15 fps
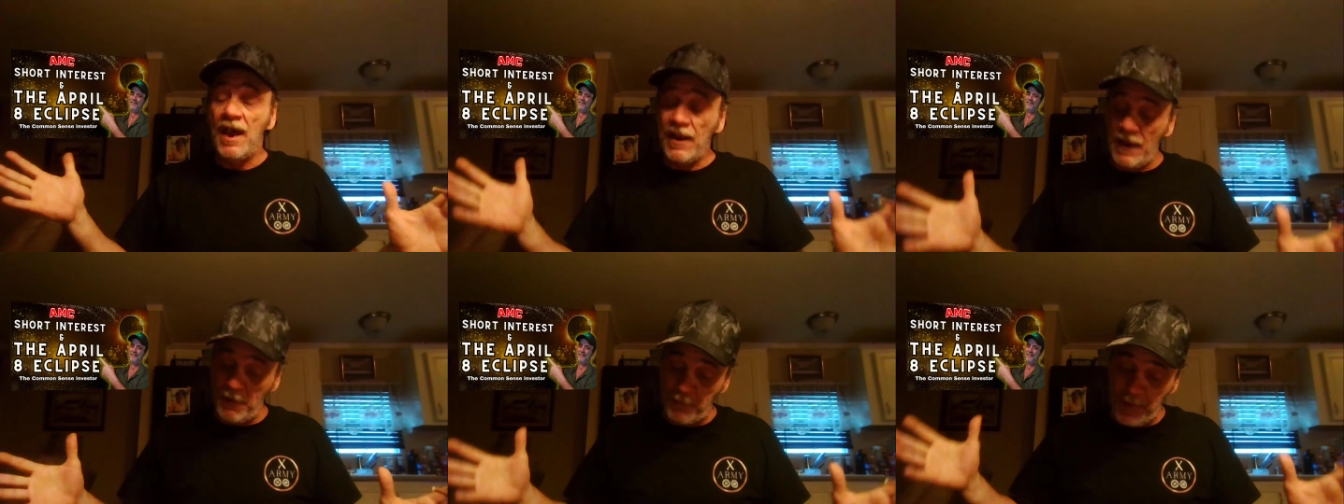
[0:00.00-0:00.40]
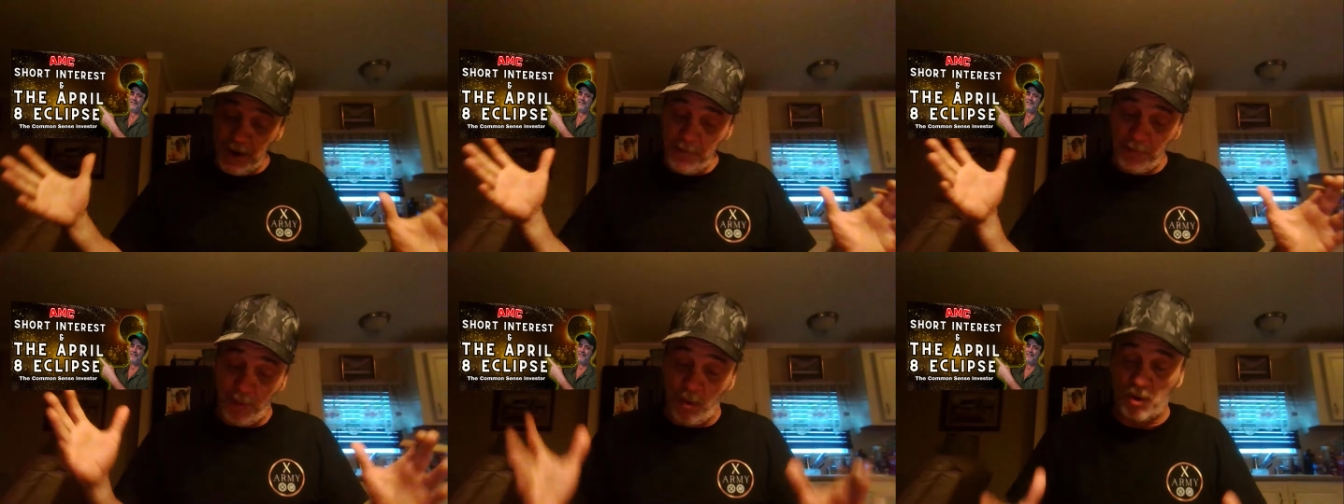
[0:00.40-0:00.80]
that
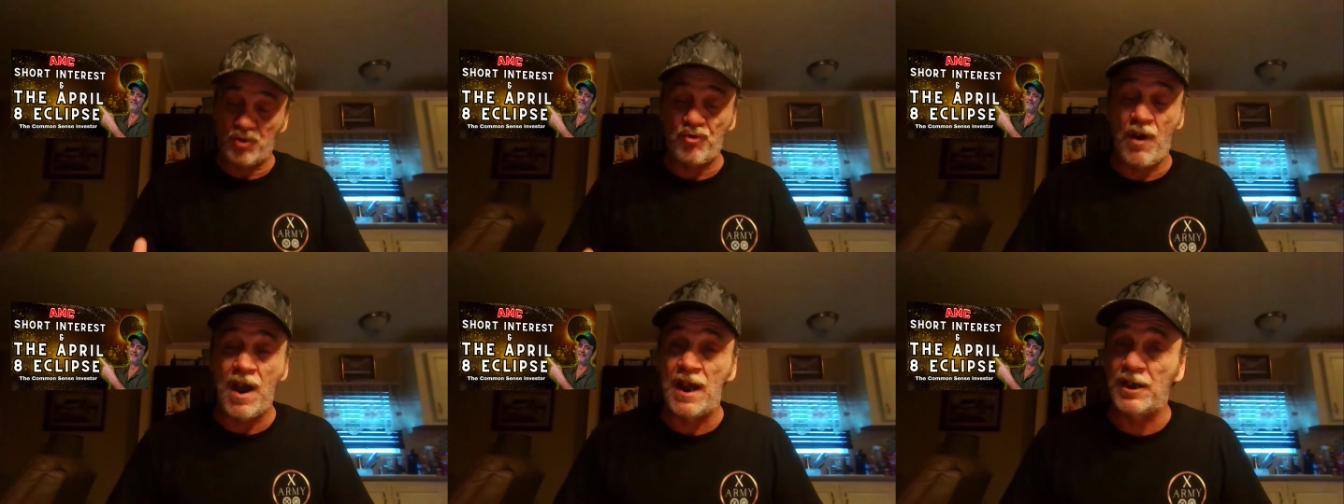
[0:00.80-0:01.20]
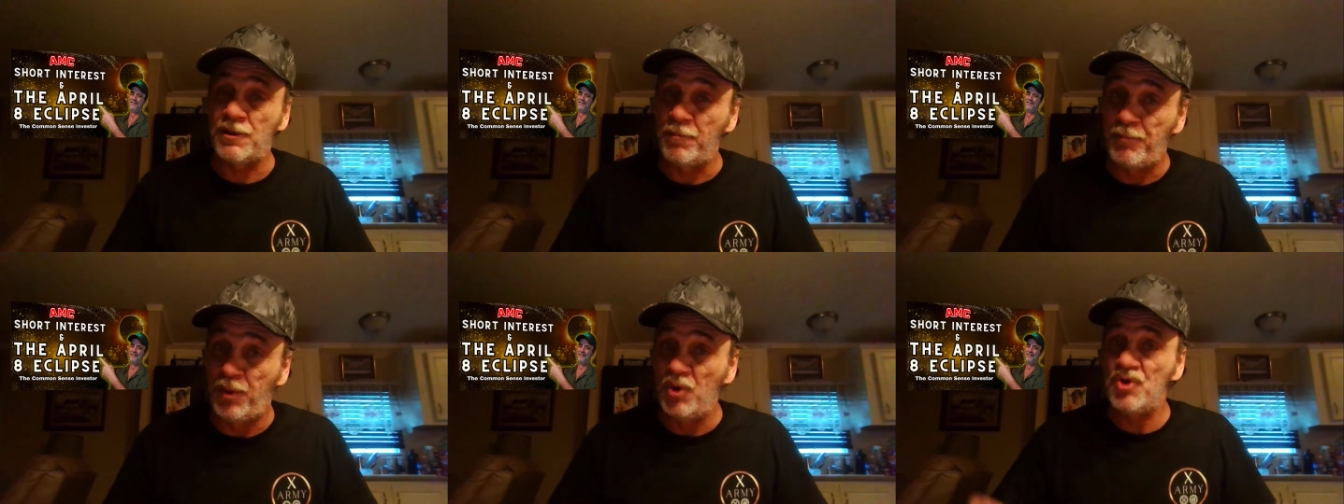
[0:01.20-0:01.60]
people are trying to
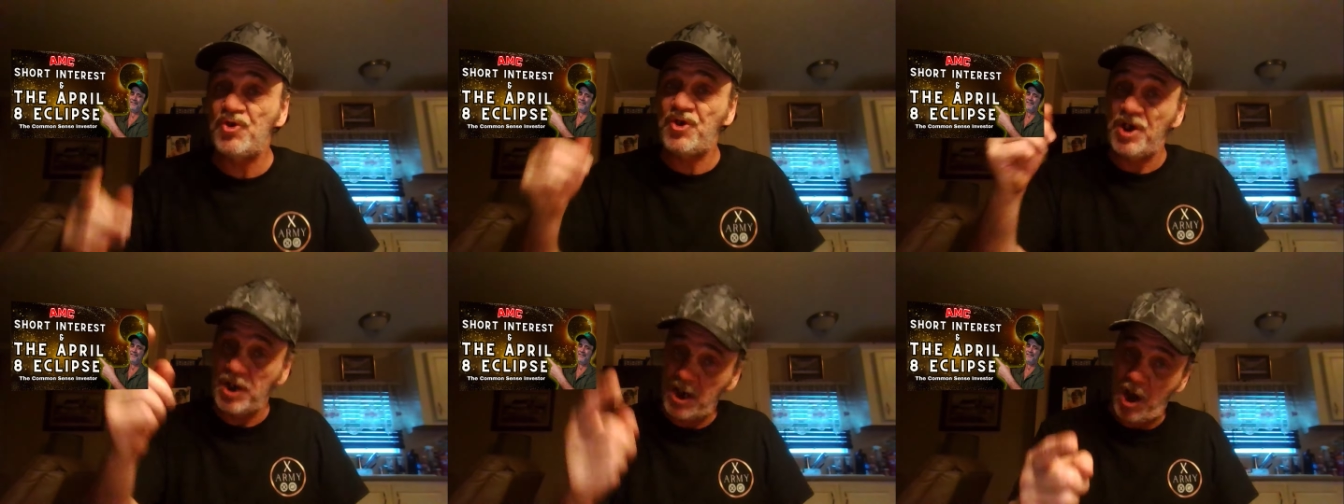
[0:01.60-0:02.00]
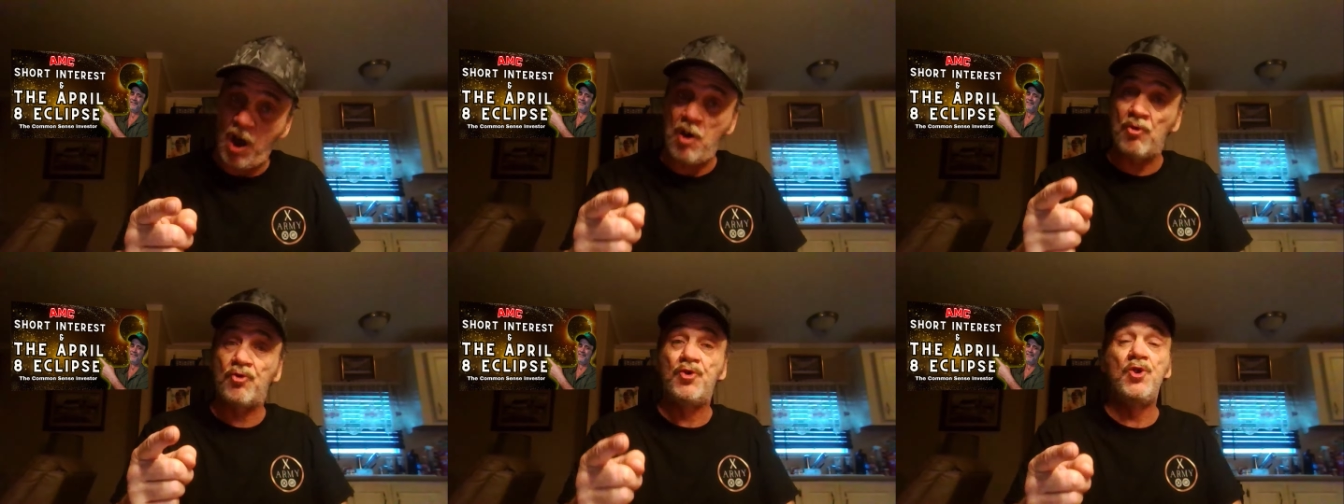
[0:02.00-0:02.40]
push and
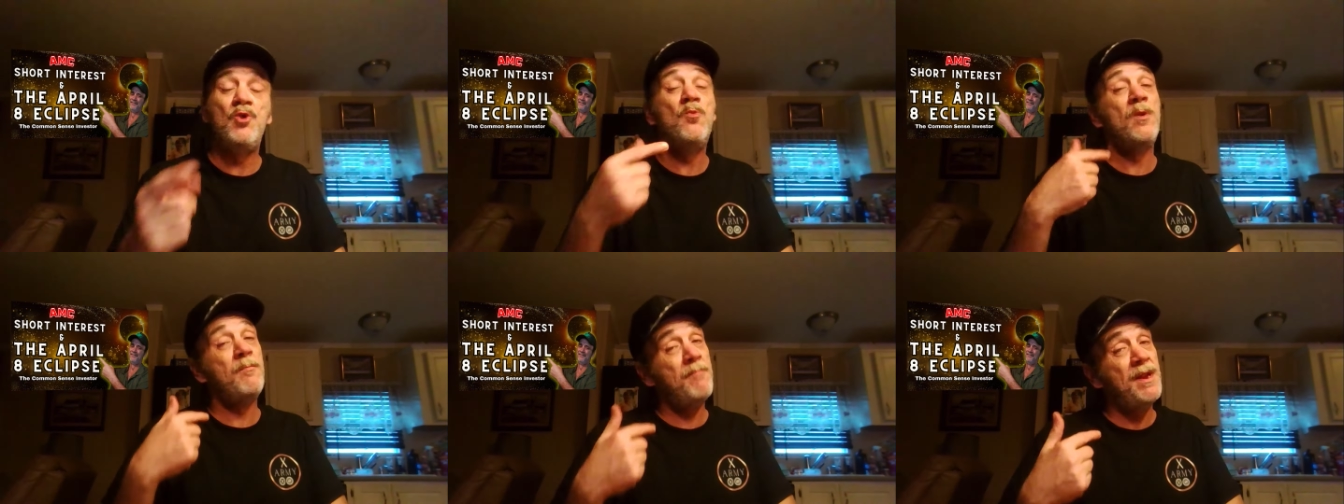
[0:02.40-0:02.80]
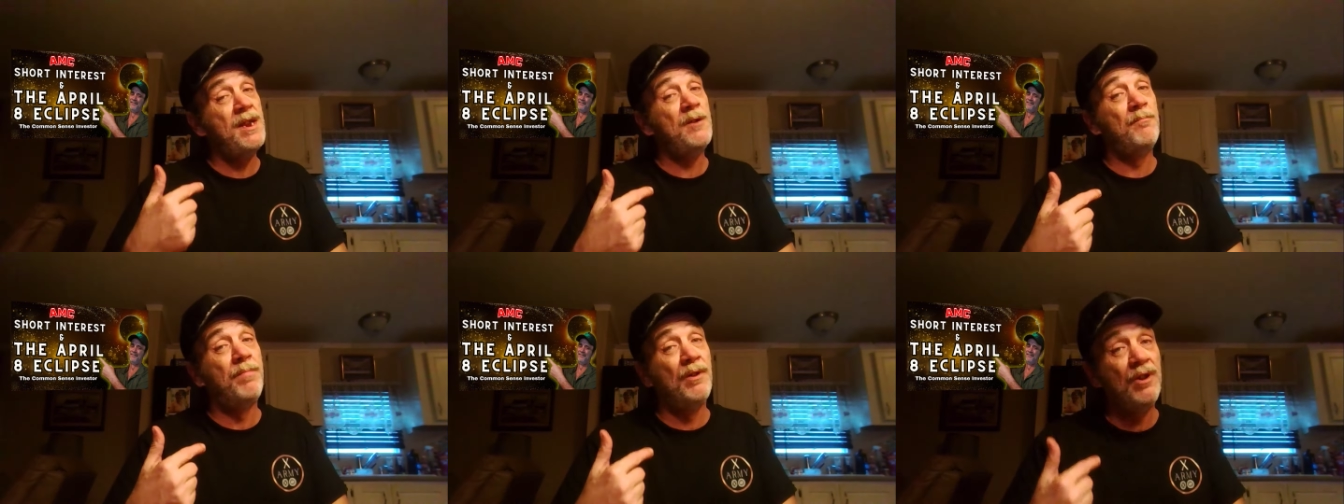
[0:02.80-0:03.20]
cause you and me
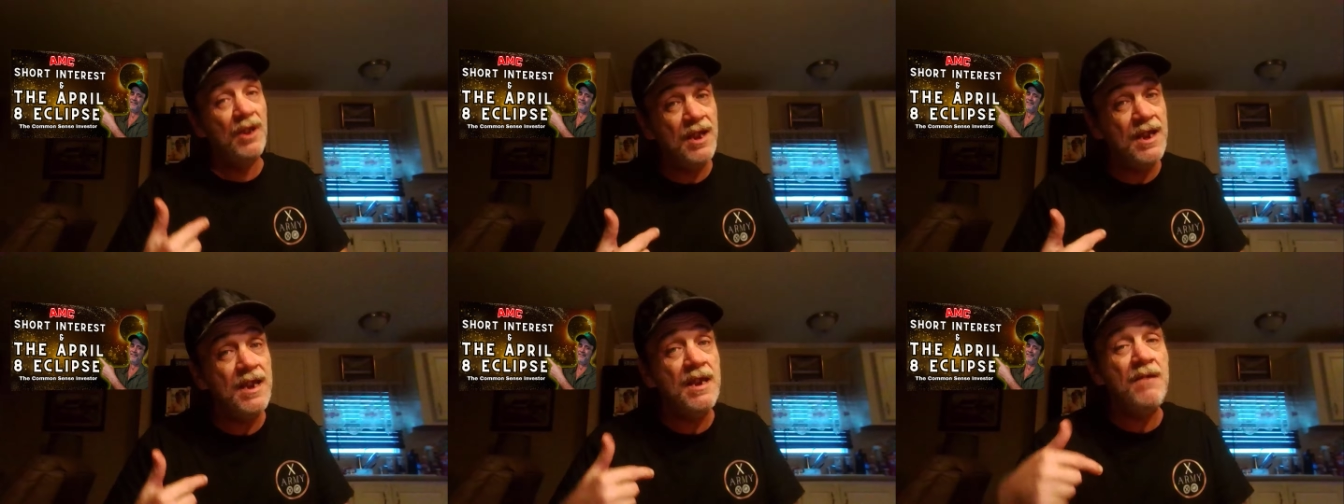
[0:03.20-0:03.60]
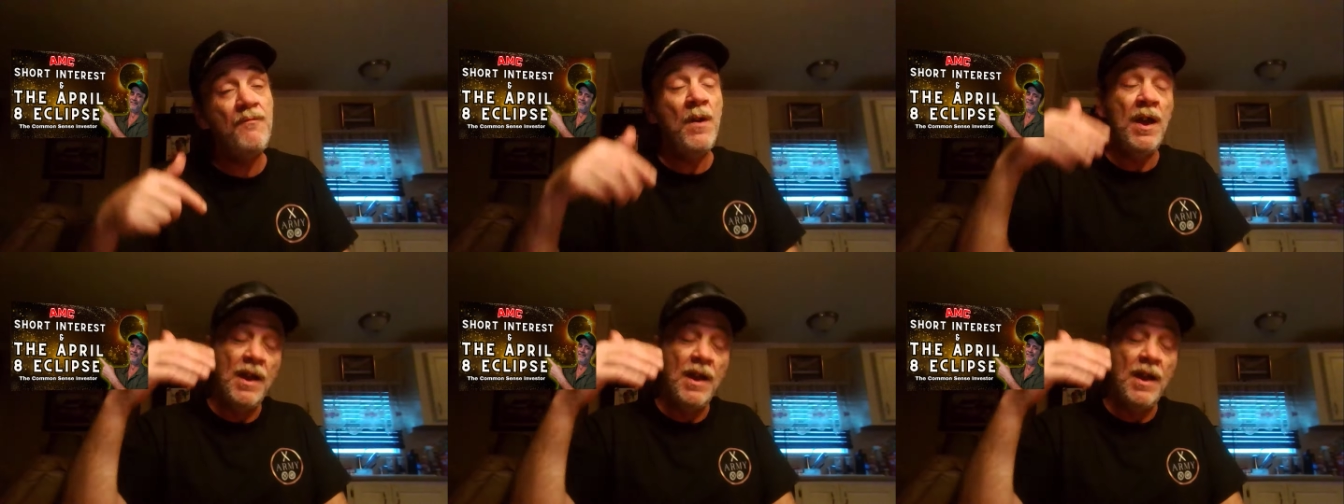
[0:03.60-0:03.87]
to believe,